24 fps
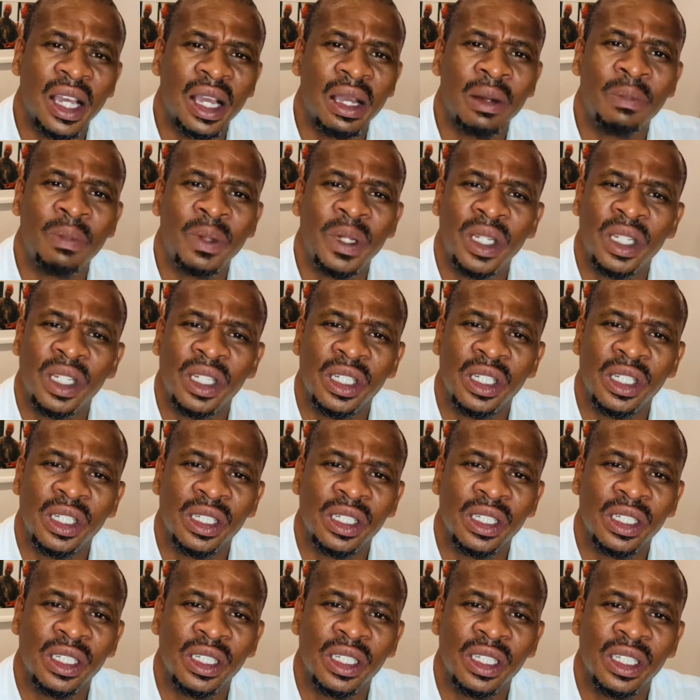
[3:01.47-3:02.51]
up
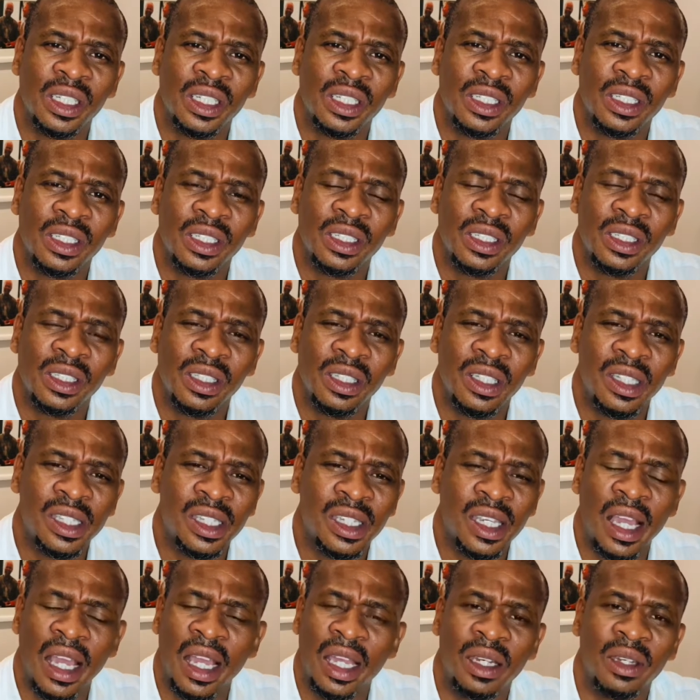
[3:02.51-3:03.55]
this
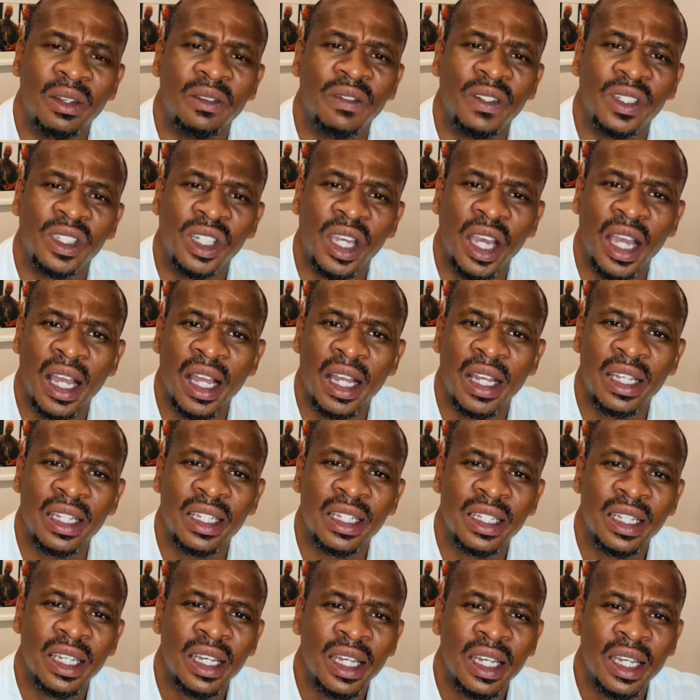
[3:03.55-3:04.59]
kind of a child
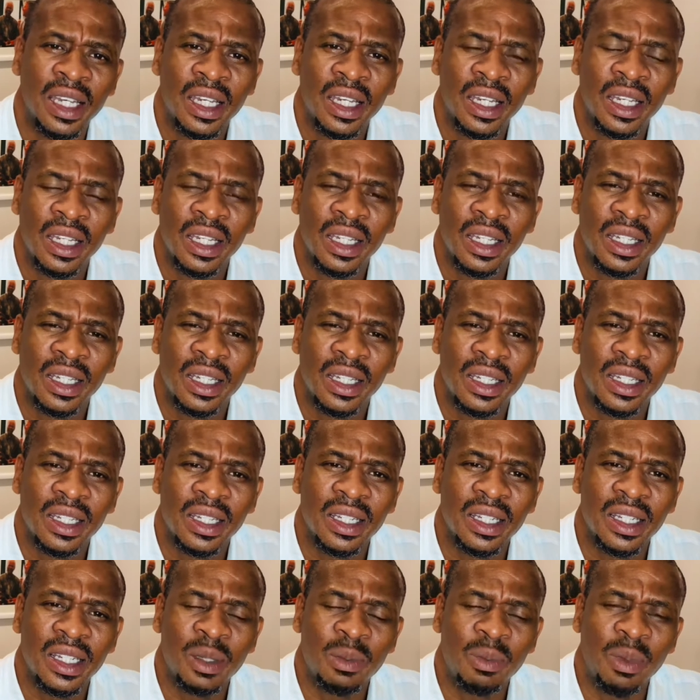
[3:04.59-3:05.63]

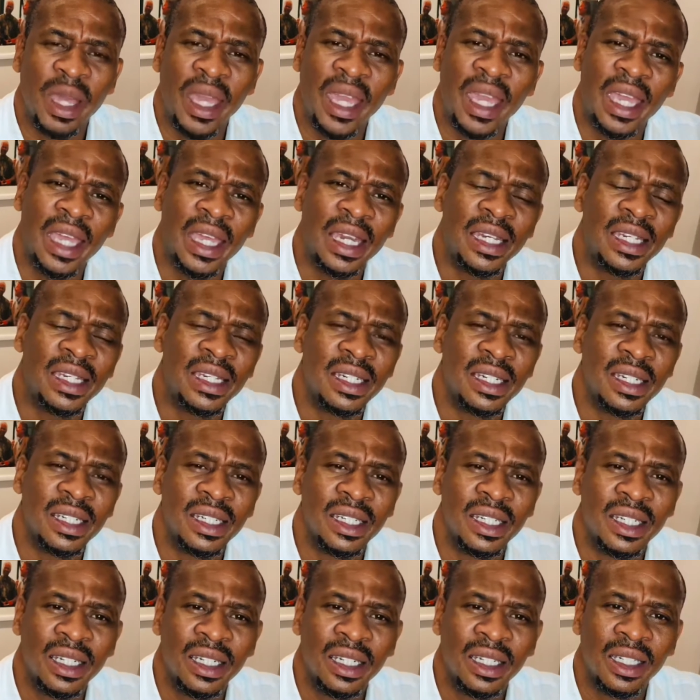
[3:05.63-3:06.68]
is bad,
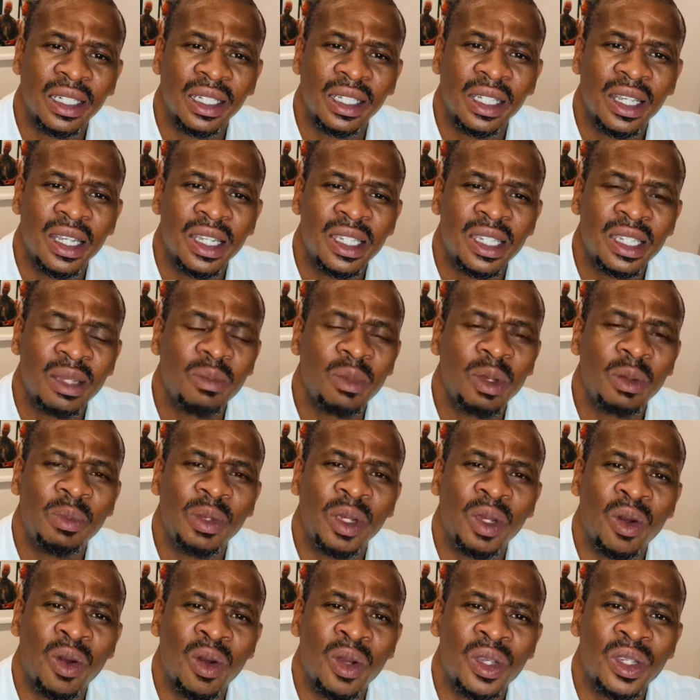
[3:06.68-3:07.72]
simply
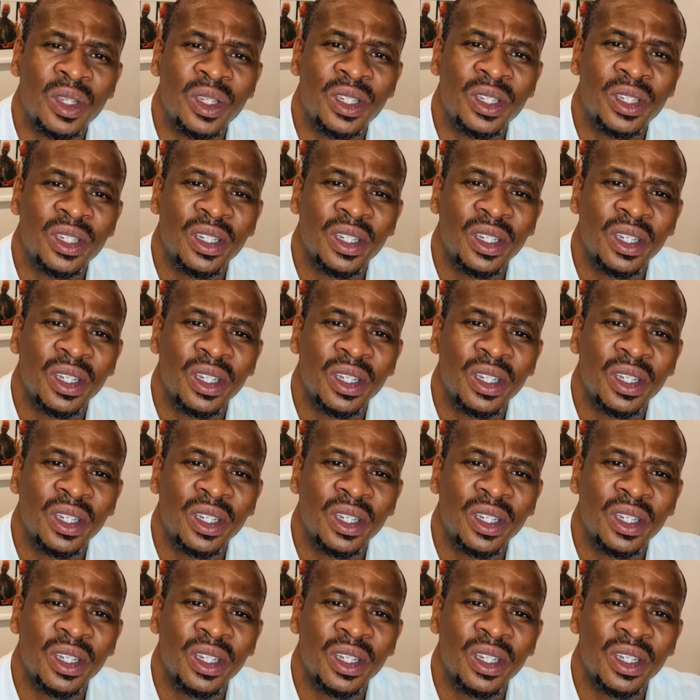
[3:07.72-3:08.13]
because